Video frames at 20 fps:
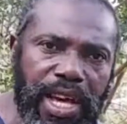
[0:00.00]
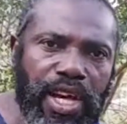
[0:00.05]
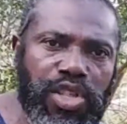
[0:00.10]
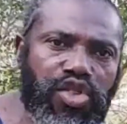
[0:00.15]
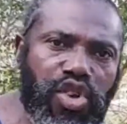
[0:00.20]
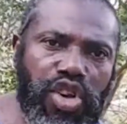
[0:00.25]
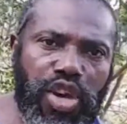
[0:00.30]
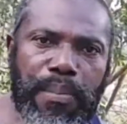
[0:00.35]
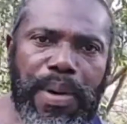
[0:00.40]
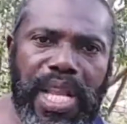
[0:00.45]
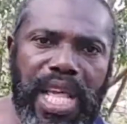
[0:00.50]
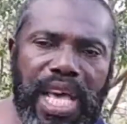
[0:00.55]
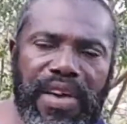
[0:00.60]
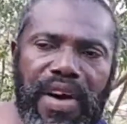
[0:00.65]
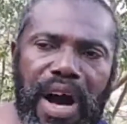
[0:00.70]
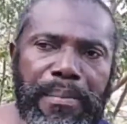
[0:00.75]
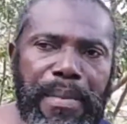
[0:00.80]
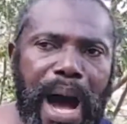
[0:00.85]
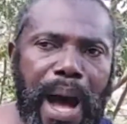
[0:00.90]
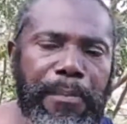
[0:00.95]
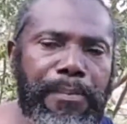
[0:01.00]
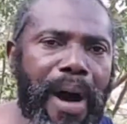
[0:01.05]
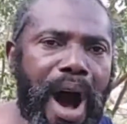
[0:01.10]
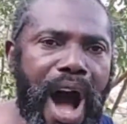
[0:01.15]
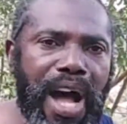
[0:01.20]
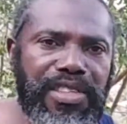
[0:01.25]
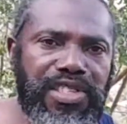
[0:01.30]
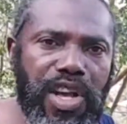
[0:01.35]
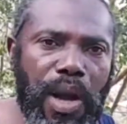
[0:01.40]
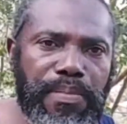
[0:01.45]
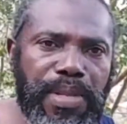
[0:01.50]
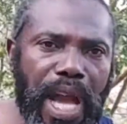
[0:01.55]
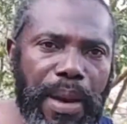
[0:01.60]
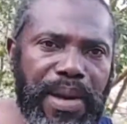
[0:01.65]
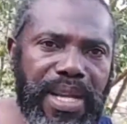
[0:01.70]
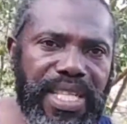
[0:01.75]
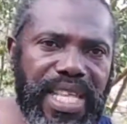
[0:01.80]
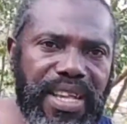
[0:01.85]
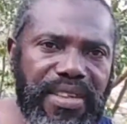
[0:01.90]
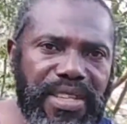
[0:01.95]
Do you believe a man born sometime
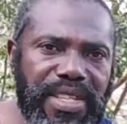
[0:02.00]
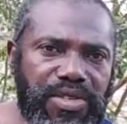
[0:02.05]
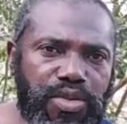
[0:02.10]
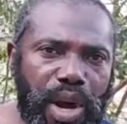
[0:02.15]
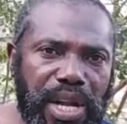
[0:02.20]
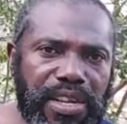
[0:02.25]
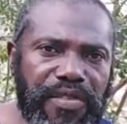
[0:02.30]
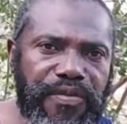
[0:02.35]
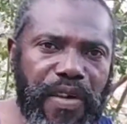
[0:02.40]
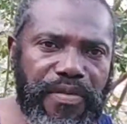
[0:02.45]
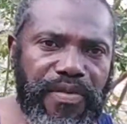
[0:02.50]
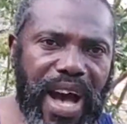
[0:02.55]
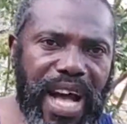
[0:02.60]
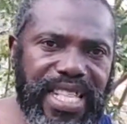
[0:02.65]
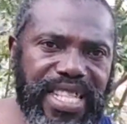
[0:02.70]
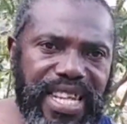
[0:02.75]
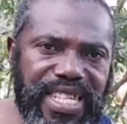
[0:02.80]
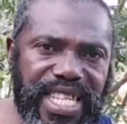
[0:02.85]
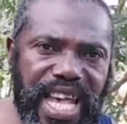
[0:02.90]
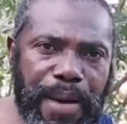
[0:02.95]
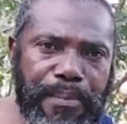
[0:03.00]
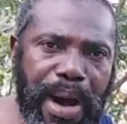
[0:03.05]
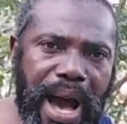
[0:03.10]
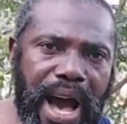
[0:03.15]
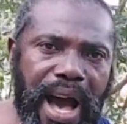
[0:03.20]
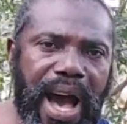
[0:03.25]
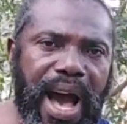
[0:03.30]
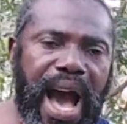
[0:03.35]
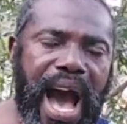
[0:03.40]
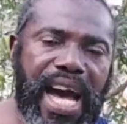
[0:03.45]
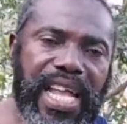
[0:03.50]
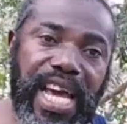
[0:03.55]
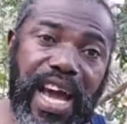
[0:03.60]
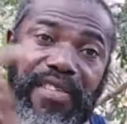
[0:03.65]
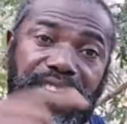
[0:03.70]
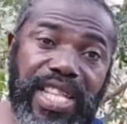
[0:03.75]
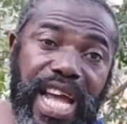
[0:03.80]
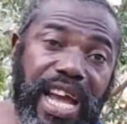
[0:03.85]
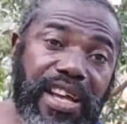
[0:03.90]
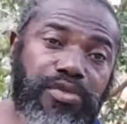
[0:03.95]
in the 25th of December, and
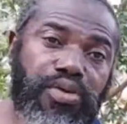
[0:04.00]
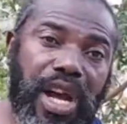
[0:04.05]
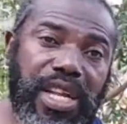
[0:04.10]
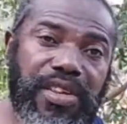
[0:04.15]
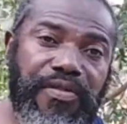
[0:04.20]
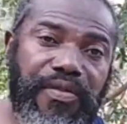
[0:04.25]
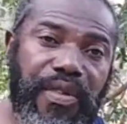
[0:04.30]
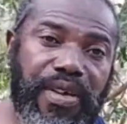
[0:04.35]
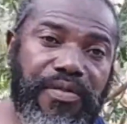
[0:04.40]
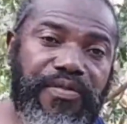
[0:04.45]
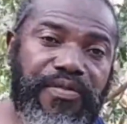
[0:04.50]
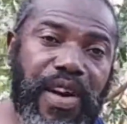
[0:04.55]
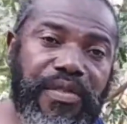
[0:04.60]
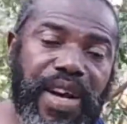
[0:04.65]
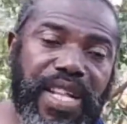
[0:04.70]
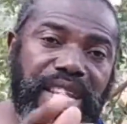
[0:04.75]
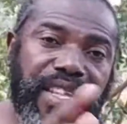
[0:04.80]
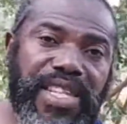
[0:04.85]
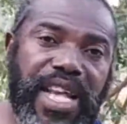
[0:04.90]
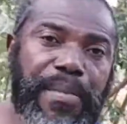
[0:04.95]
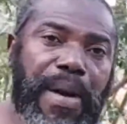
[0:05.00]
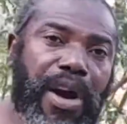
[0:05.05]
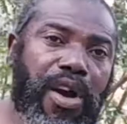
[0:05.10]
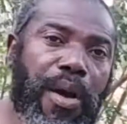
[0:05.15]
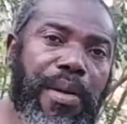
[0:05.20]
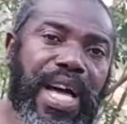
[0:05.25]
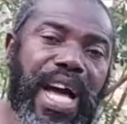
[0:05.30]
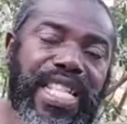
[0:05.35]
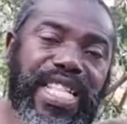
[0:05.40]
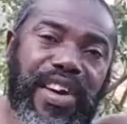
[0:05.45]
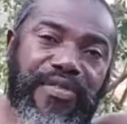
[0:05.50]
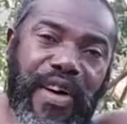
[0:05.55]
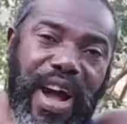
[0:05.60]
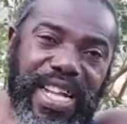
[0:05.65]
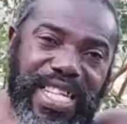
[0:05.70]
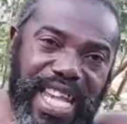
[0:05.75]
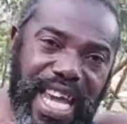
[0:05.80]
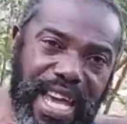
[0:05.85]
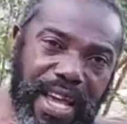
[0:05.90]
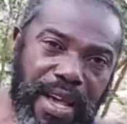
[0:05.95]
every time 25th of December coming a
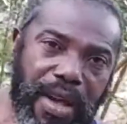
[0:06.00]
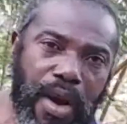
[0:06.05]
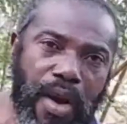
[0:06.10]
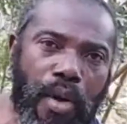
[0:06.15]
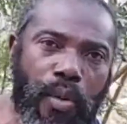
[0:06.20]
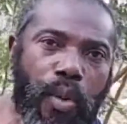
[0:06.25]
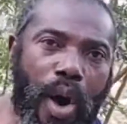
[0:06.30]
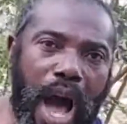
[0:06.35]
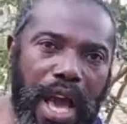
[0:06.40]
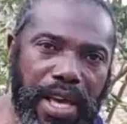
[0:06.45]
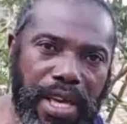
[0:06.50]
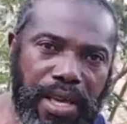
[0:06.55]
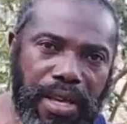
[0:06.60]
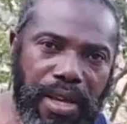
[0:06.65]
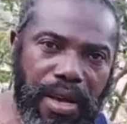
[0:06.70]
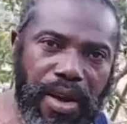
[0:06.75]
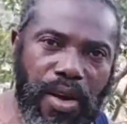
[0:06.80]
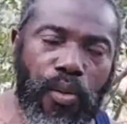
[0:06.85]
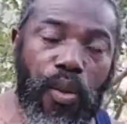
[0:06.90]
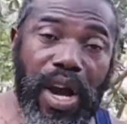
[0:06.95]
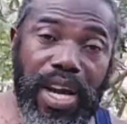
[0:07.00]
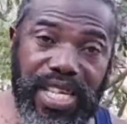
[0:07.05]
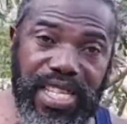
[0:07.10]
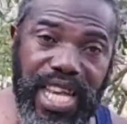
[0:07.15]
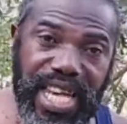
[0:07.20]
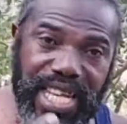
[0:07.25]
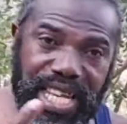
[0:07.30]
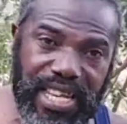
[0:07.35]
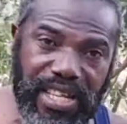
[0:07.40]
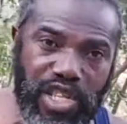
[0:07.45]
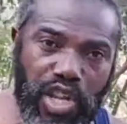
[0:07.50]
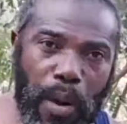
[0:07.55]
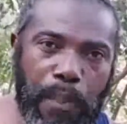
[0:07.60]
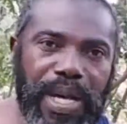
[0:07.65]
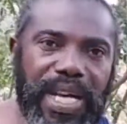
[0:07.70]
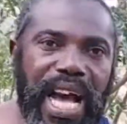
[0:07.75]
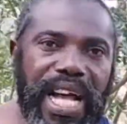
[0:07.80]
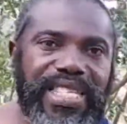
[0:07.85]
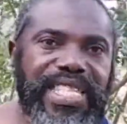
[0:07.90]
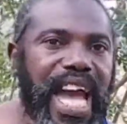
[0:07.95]
different day? Why? Why you think it's so?
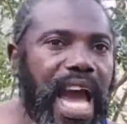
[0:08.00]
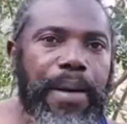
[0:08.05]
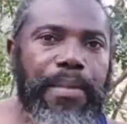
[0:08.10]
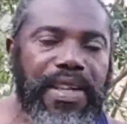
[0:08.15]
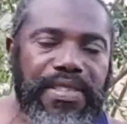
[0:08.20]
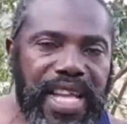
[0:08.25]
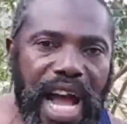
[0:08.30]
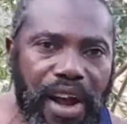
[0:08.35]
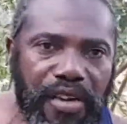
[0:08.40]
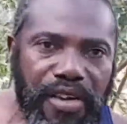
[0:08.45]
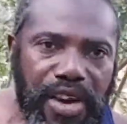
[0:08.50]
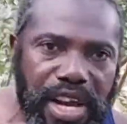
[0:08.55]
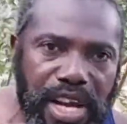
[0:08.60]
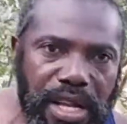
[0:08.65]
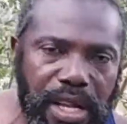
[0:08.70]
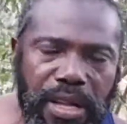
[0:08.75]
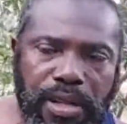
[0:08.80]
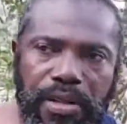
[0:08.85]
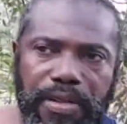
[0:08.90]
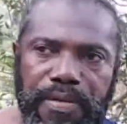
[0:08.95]
Because time is not real.